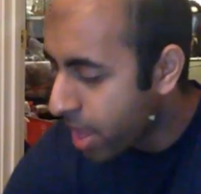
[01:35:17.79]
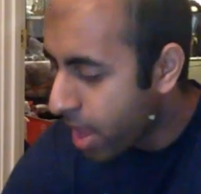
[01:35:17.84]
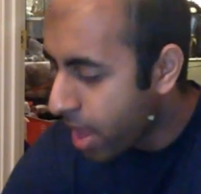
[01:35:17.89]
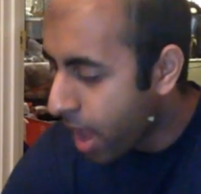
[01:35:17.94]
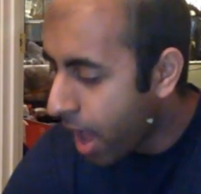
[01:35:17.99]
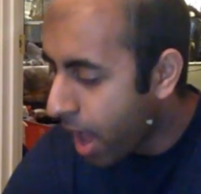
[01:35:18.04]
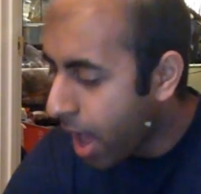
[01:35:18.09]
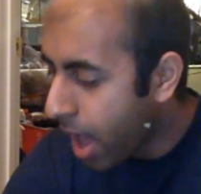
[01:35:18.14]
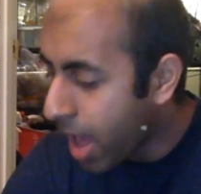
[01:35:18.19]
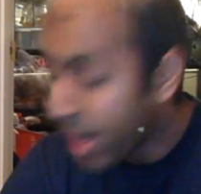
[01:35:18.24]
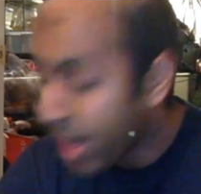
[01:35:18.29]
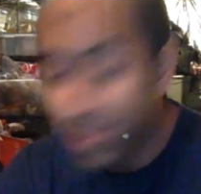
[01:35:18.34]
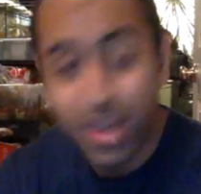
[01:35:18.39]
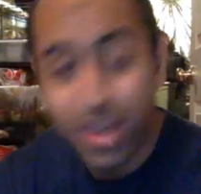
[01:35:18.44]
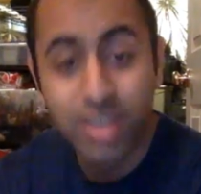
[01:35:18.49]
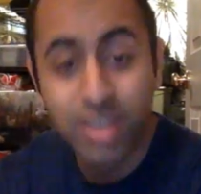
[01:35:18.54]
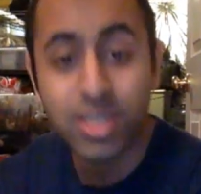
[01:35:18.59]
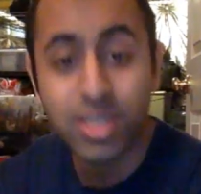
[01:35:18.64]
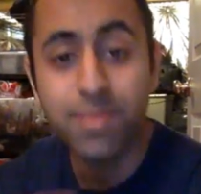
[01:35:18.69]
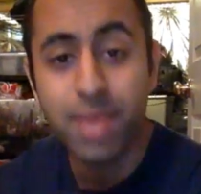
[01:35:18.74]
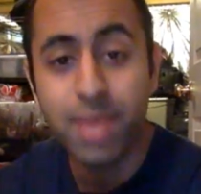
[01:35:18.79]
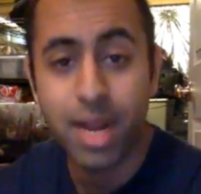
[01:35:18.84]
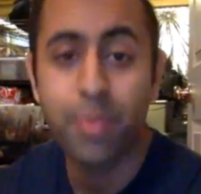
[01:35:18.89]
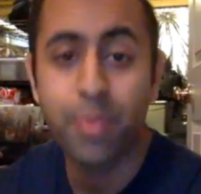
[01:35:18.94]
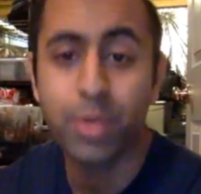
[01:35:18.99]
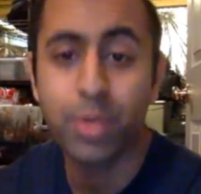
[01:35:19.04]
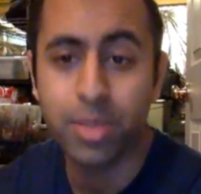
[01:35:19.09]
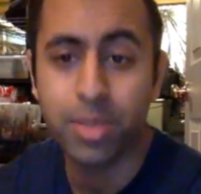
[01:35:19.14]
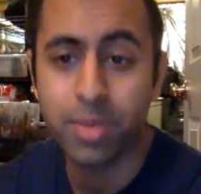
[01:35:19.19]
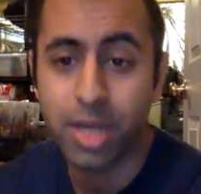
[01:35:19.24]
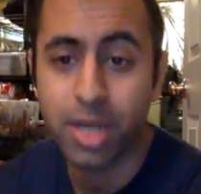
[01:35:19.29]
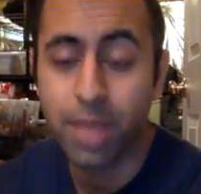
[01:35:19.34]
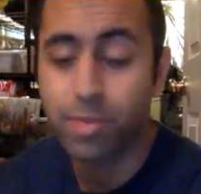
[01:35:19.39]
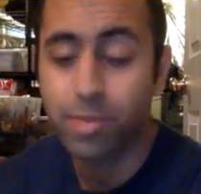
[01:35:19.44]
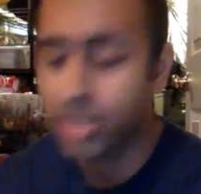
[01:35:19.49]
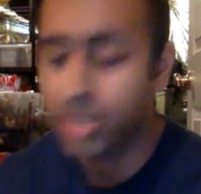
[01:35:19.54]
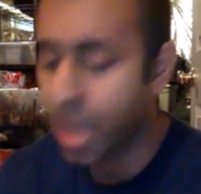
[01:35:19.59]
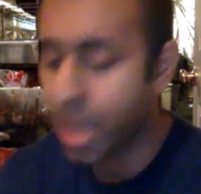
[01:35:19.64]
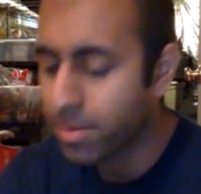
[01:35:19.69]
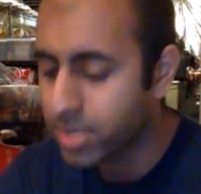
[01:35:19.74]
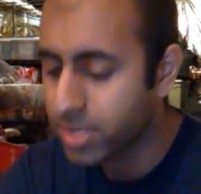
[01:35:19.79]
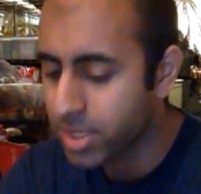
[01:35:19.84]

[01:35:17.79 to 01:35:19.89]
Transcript: Uh, and I've actually met up with him a couple times